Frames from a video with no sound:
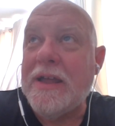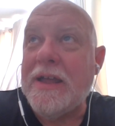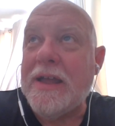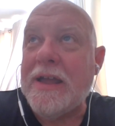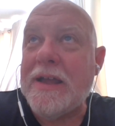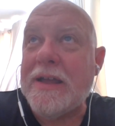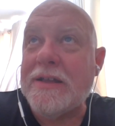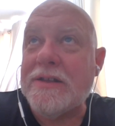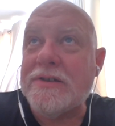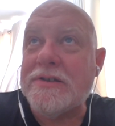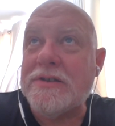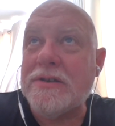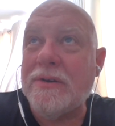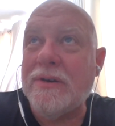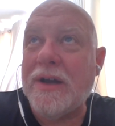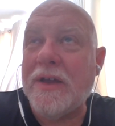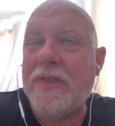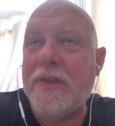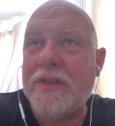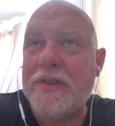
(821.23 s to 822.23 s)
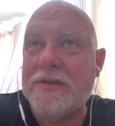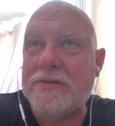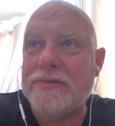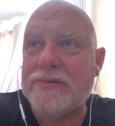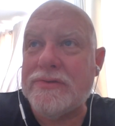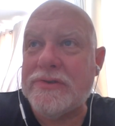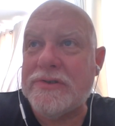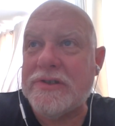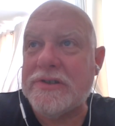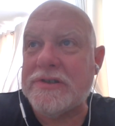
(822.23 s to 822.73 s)
And so I thought this
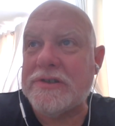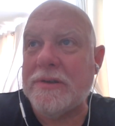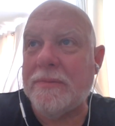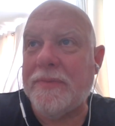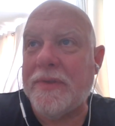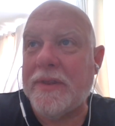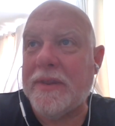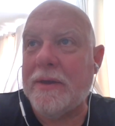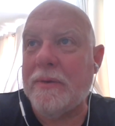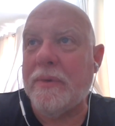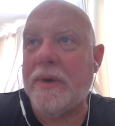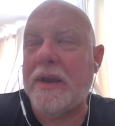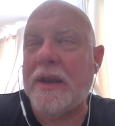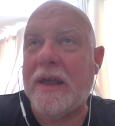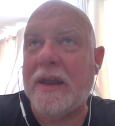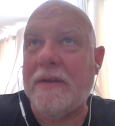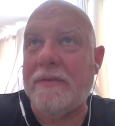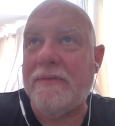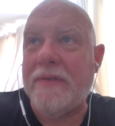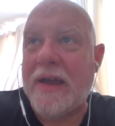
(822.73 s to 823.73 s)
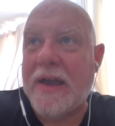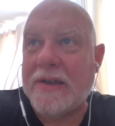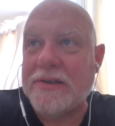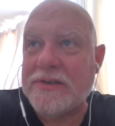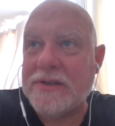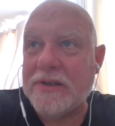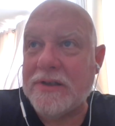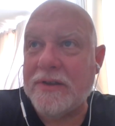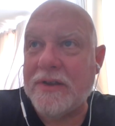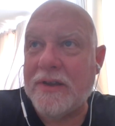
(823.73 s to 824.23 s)
was just something that went out of
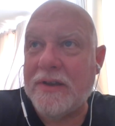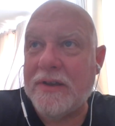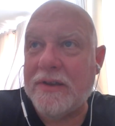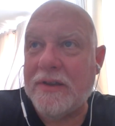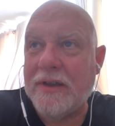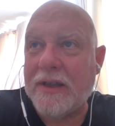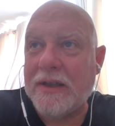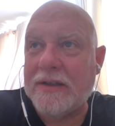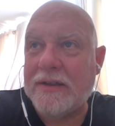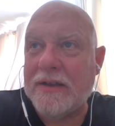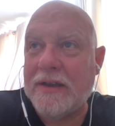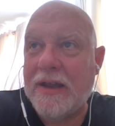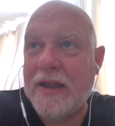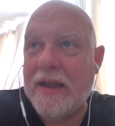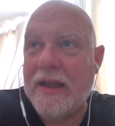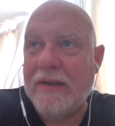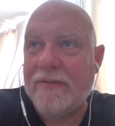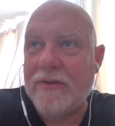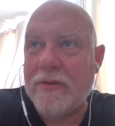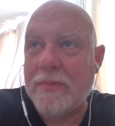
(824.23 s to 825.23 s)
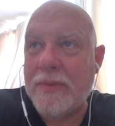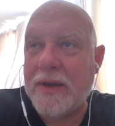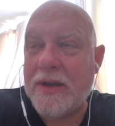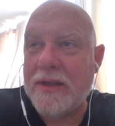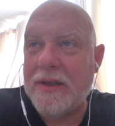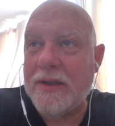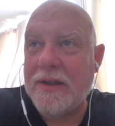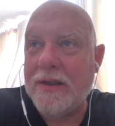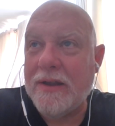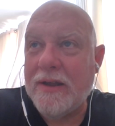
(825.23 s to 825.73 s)
fashion that, like, today
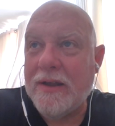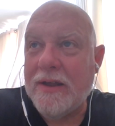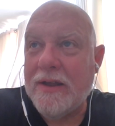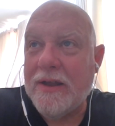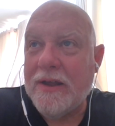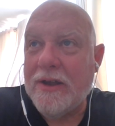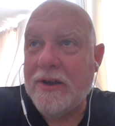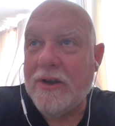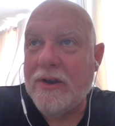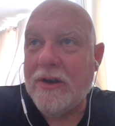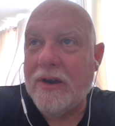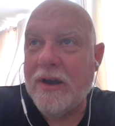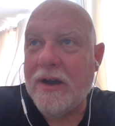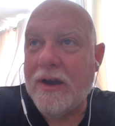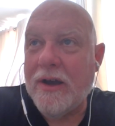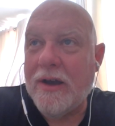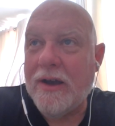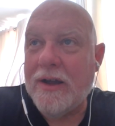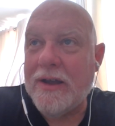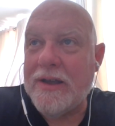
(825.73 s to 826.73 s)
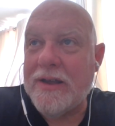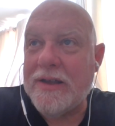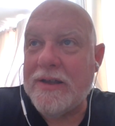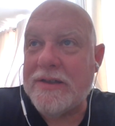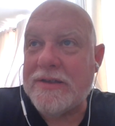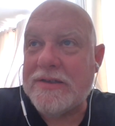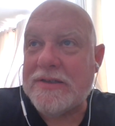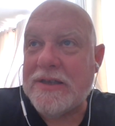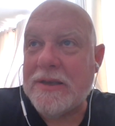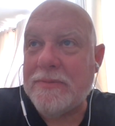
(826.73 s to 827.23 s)
everybody
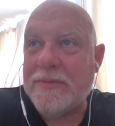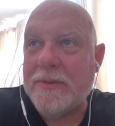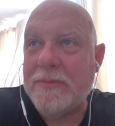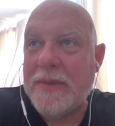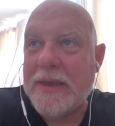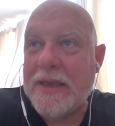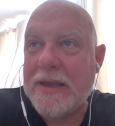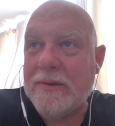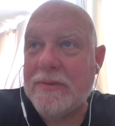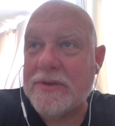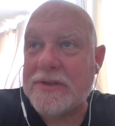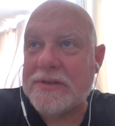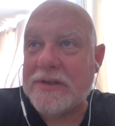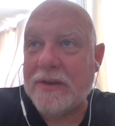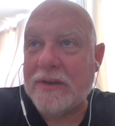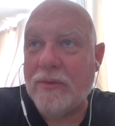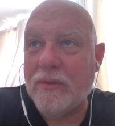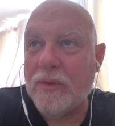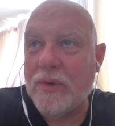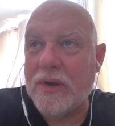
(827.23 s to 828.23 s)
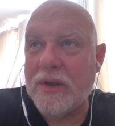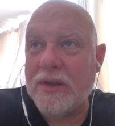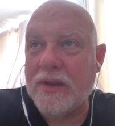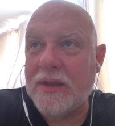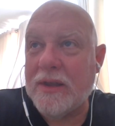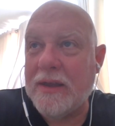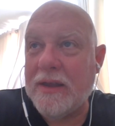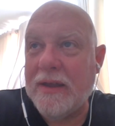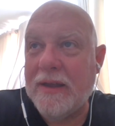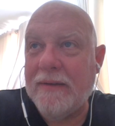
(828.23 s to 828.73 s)
seemed to me was like
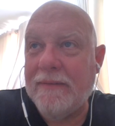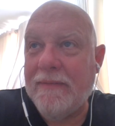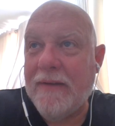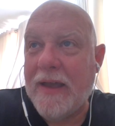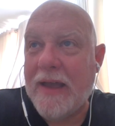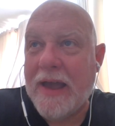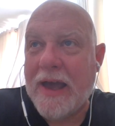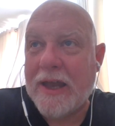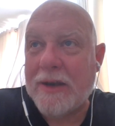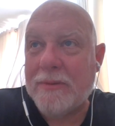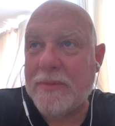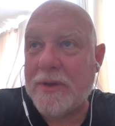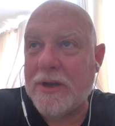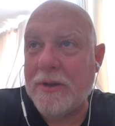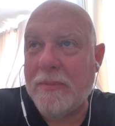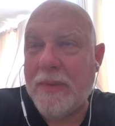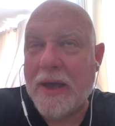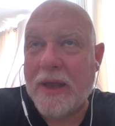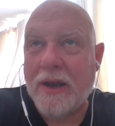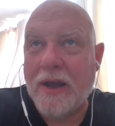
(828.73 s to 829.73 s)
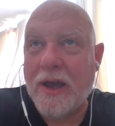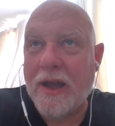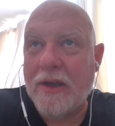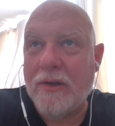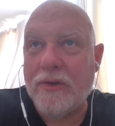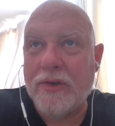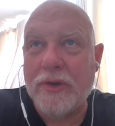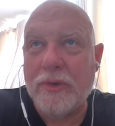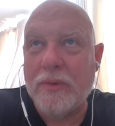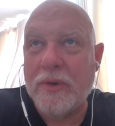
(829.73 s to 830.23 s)
really adamant about I
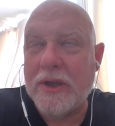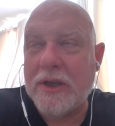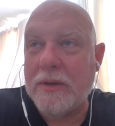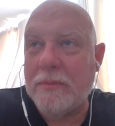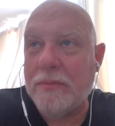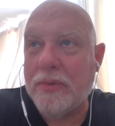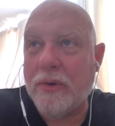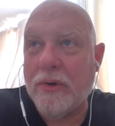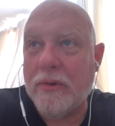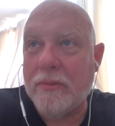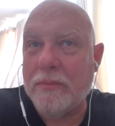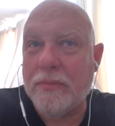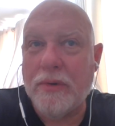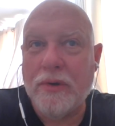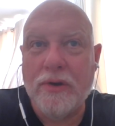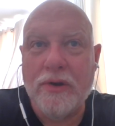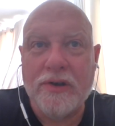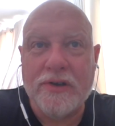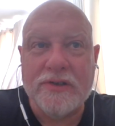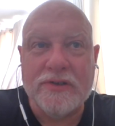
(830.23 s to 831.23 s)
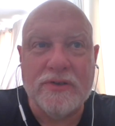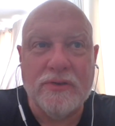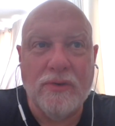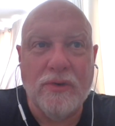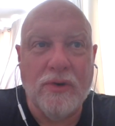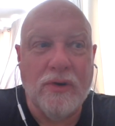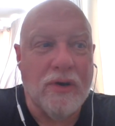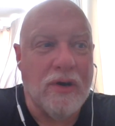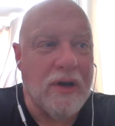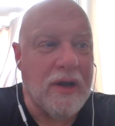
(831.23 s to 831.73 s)
only read important books
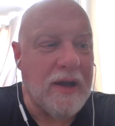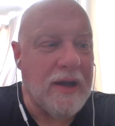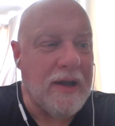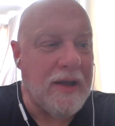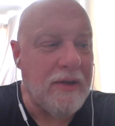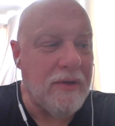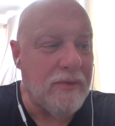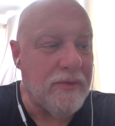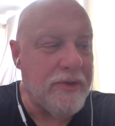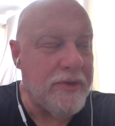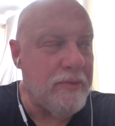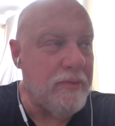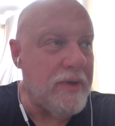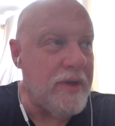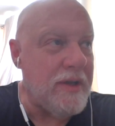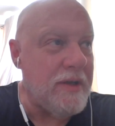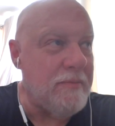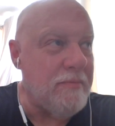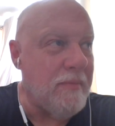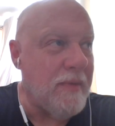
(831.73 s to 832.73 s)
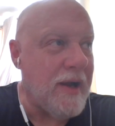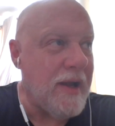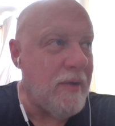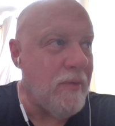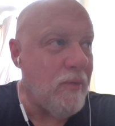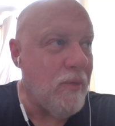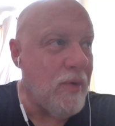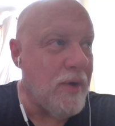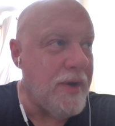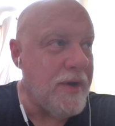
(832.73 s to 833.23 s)
or I only read my
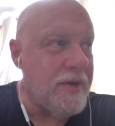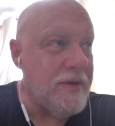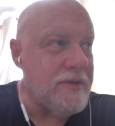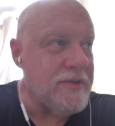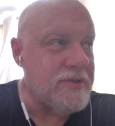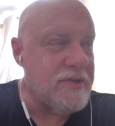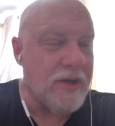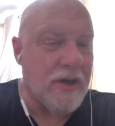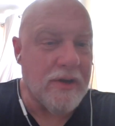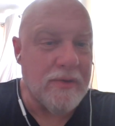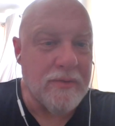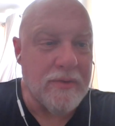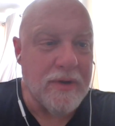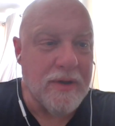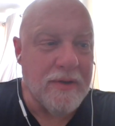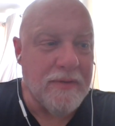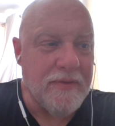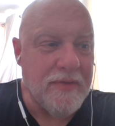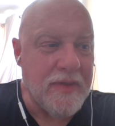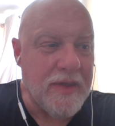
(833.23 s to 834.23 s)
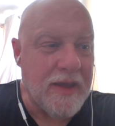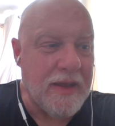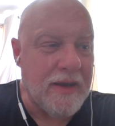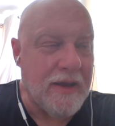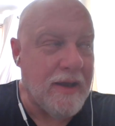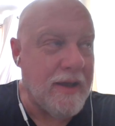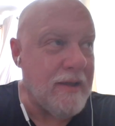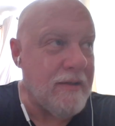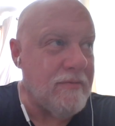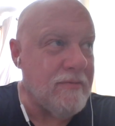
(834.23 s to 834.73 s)
one genre that
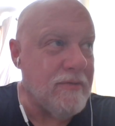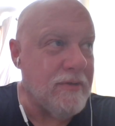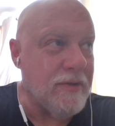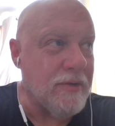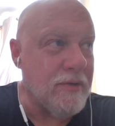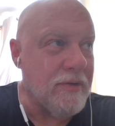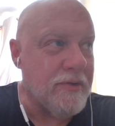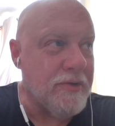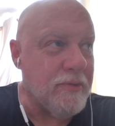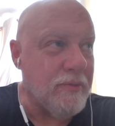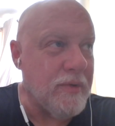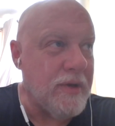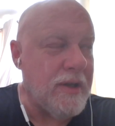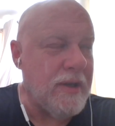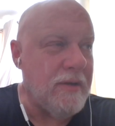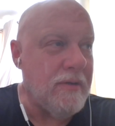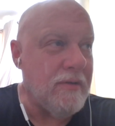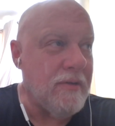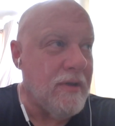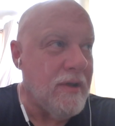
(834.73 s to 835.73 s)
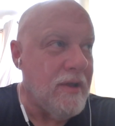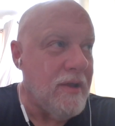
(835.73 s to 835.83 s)
I learned to read